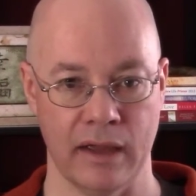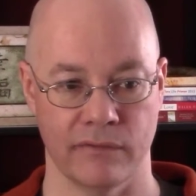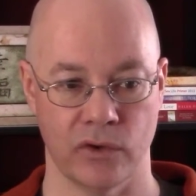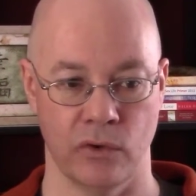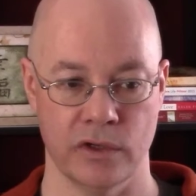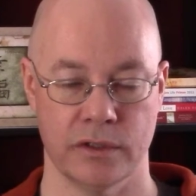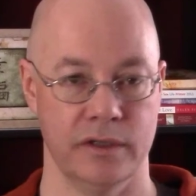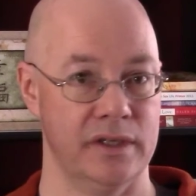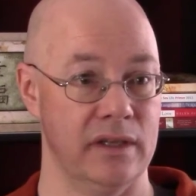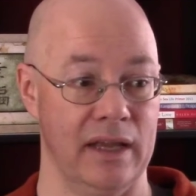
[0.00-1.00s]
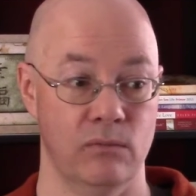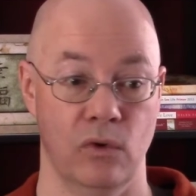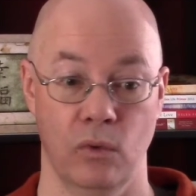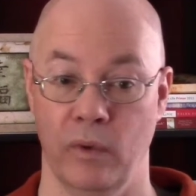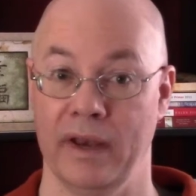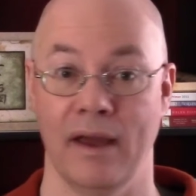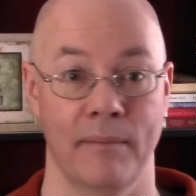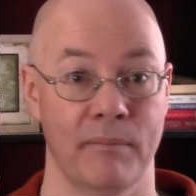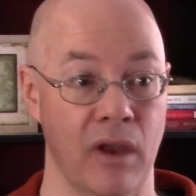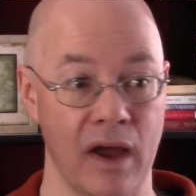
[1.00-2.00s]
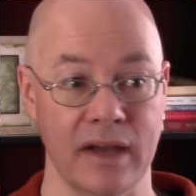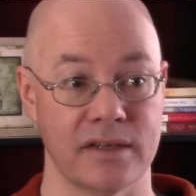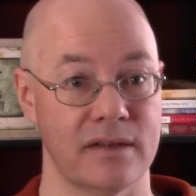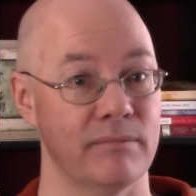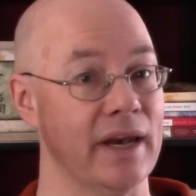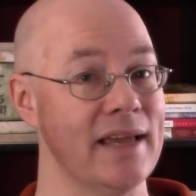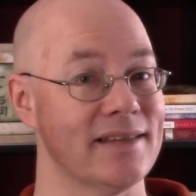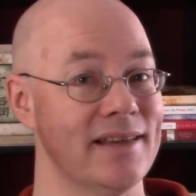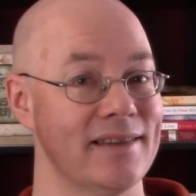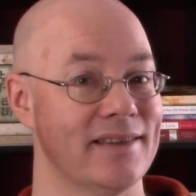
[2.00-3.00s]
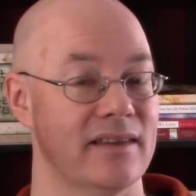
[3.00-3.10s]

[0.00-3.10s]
of course, because he's like, well, when I'm nice and pleasant,